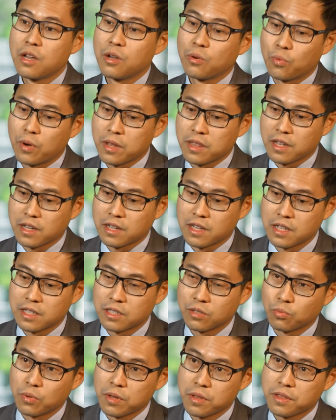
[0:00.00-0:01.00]
whether
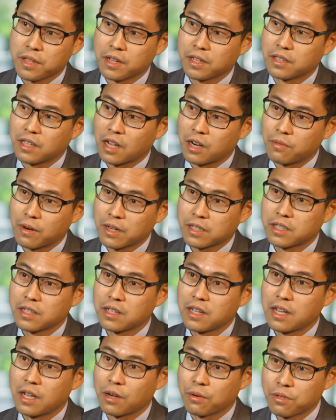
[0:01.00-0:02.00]
it's with a direct
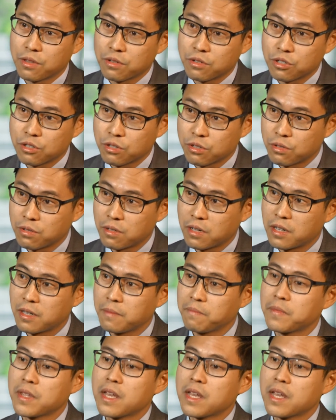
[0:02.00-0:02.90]
health insurer,